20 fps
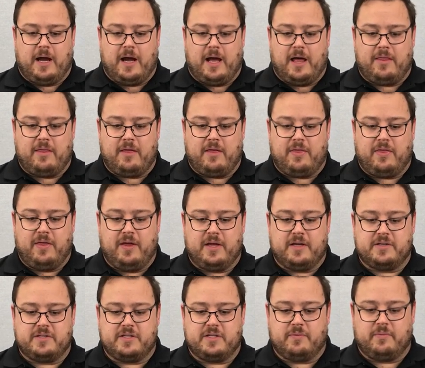Other
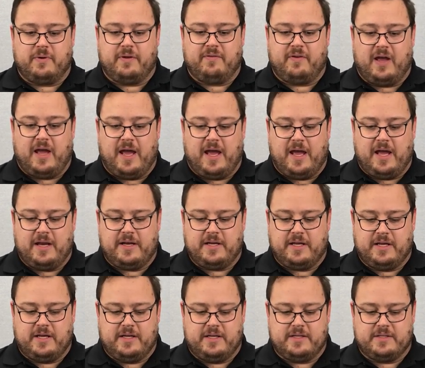things that we've
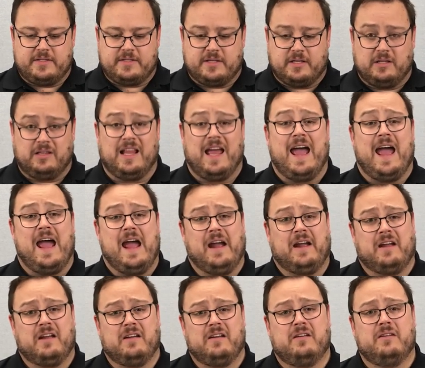had is
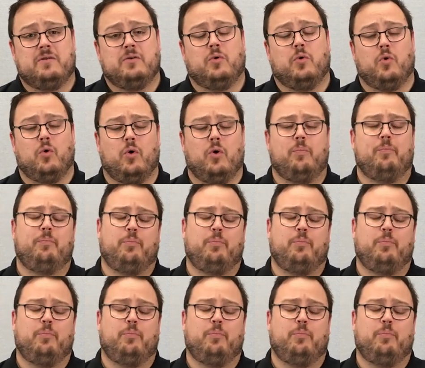lag or